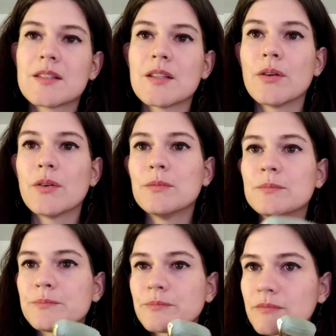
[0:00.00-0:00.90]

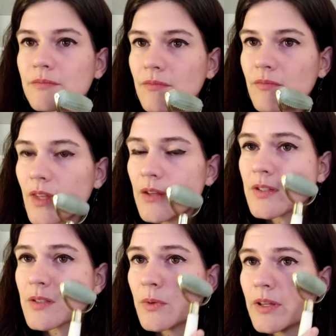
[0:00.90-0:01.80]
So
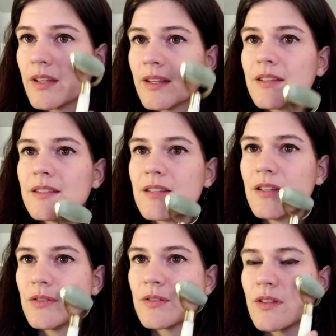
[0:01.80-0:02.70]
this one is
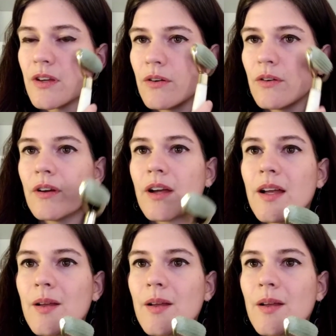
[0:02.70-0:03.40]
used, though,